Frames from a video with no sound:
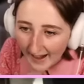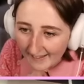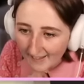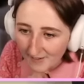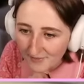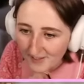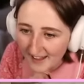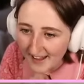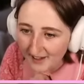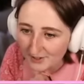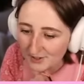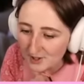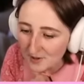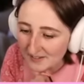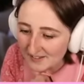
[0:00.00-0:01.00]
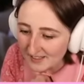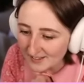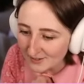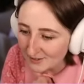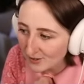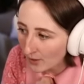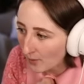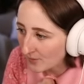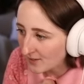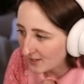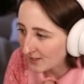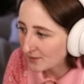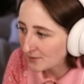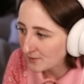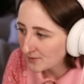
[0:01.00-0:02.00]
love the hair too. Isn't it so
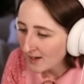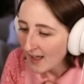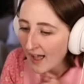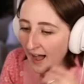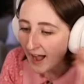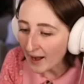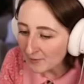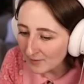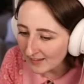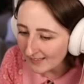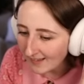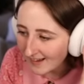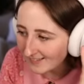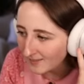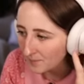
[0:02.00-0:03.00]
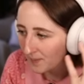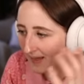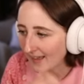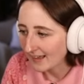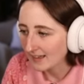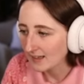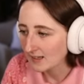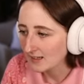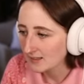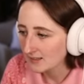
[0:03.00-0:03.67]
cute? I really like the pink.